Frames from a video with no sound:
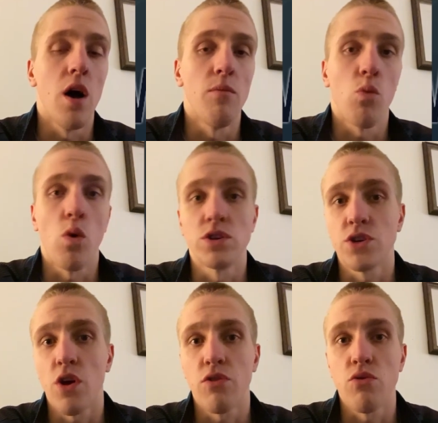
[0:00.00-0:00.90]
once
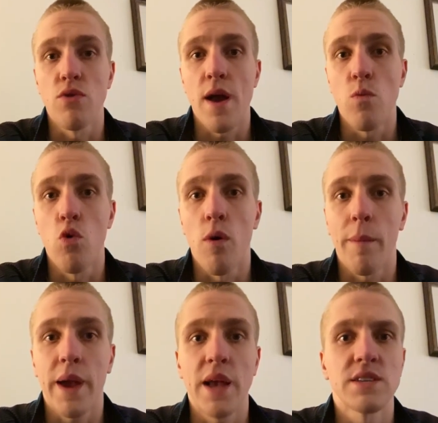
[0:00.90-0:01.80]
you go through a
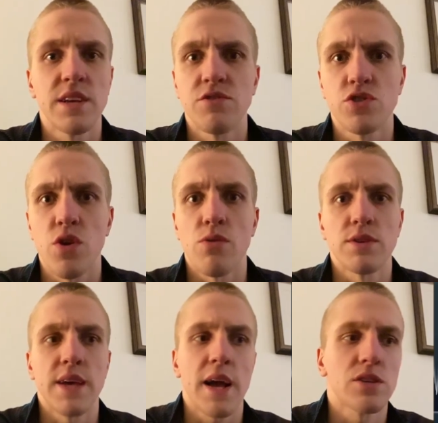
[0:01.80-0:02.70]
warm-up, okay, instead of just trying to
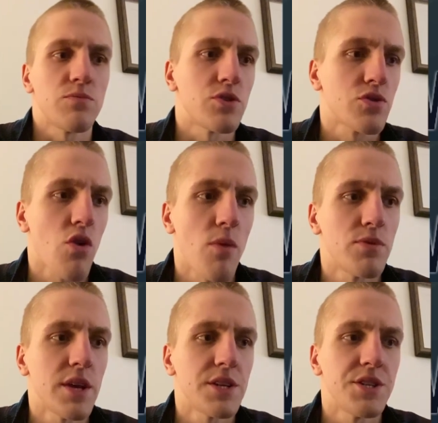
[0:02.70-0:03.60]
attack some prescribed
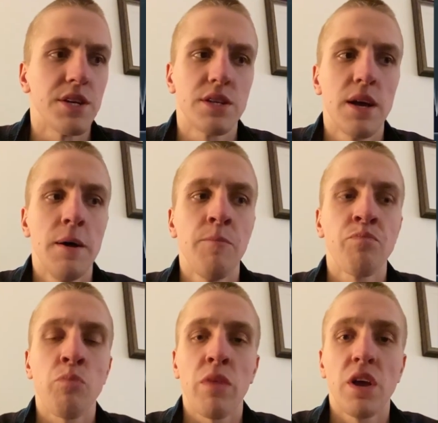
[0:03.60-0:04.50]
percentages.
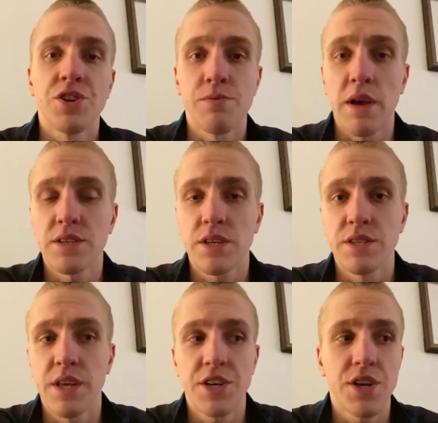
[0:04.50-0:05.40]
Gymnastics
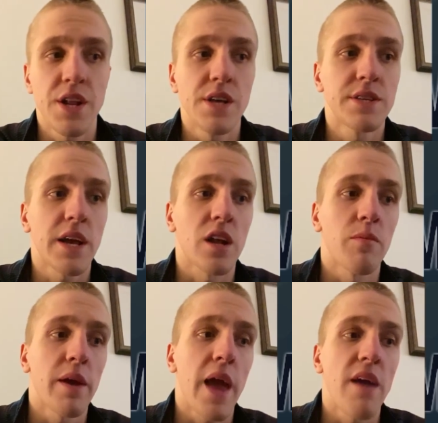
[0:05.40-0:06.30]
conditioning is then going to
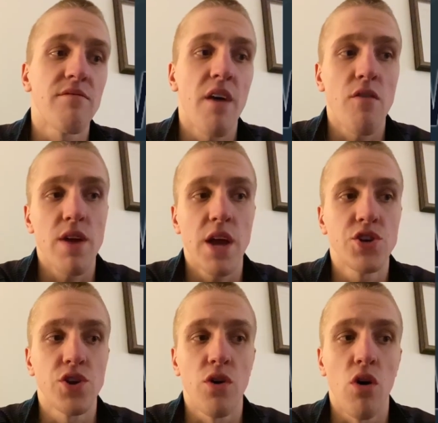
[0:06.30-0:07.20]
be a
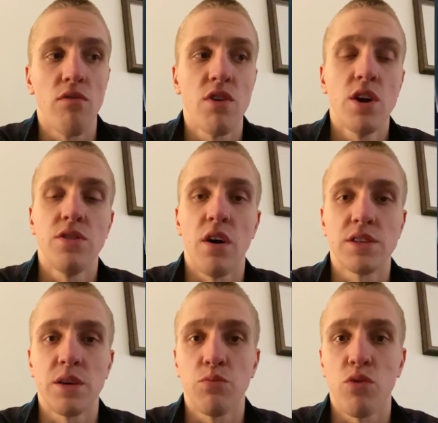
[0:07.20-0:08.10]
variation of
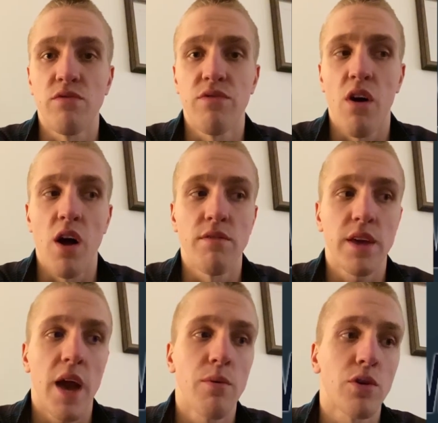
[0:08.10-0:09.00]
19.5,
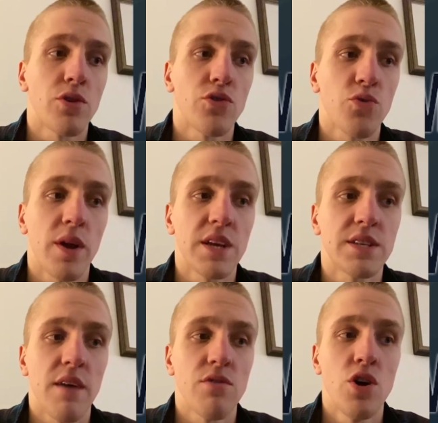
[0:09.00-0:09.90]
okay? We're going to do
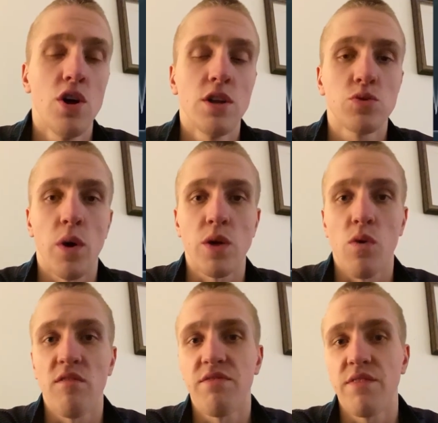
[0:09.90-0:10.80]
27,
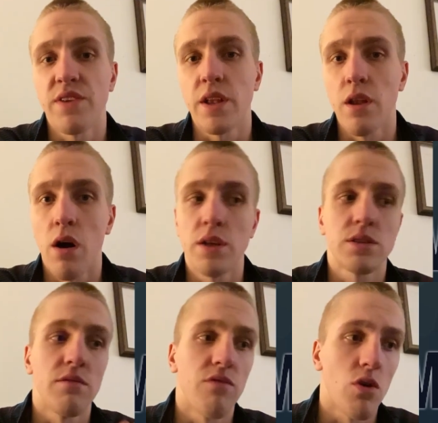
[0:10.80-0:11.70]
21, 15, 9,
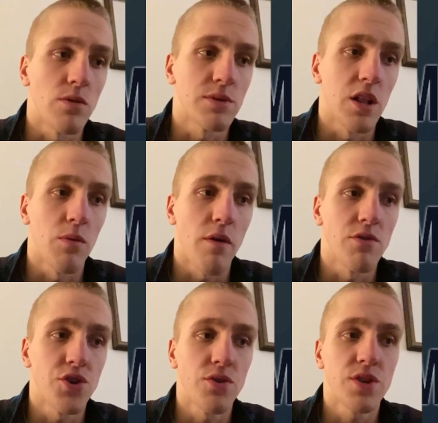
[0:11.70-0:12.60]
so the volume's a little bit
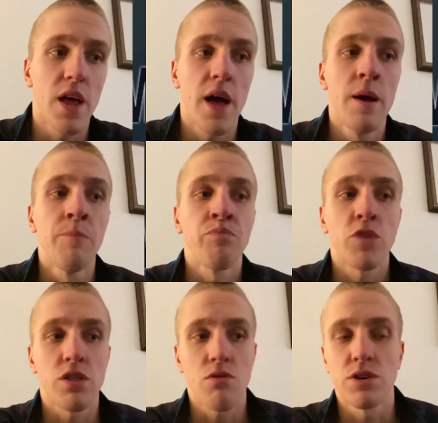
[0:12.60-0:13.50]
reduced there.
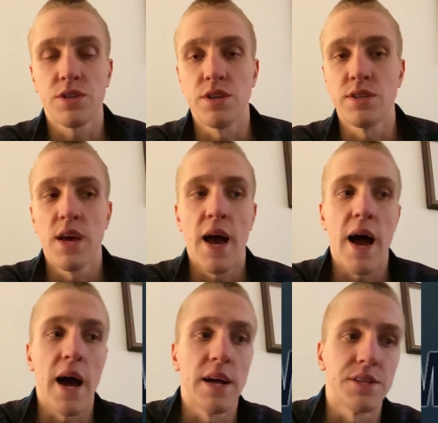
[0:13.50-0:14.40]
Thrusters
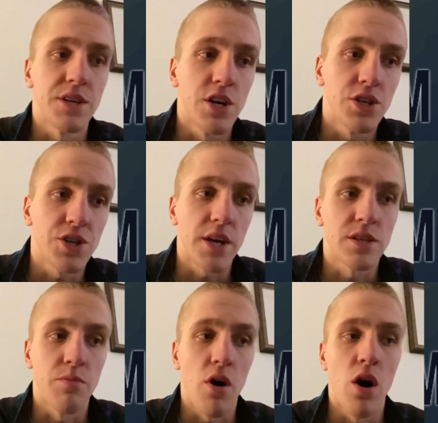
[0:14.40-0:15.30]
and
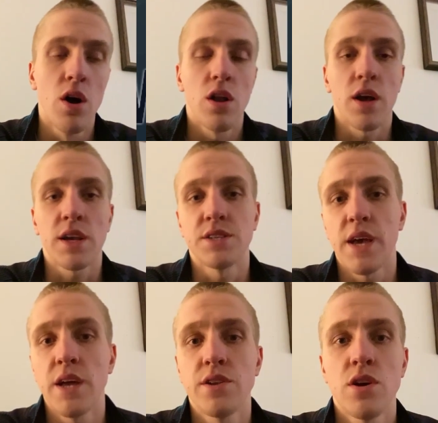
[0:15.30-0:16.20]
chest to bar. Like I
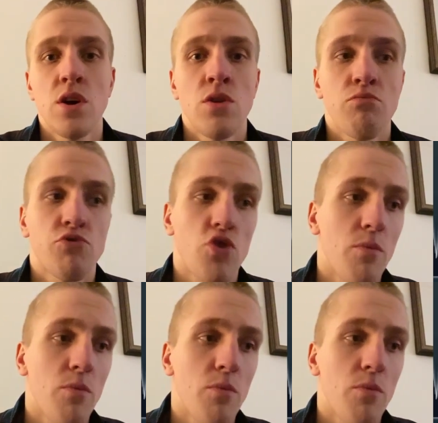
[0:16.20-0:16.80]
said, try and